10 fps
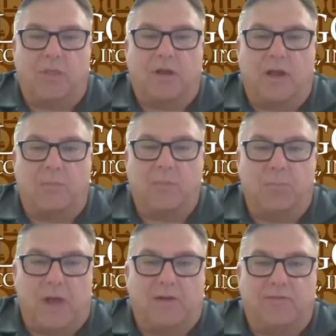of the company
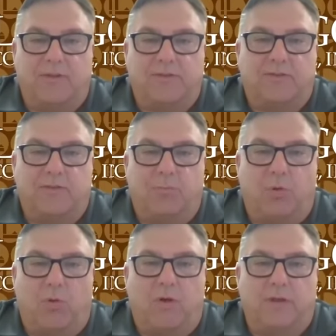benefits to
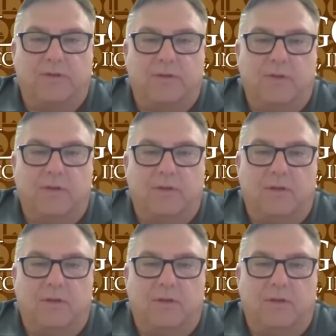employees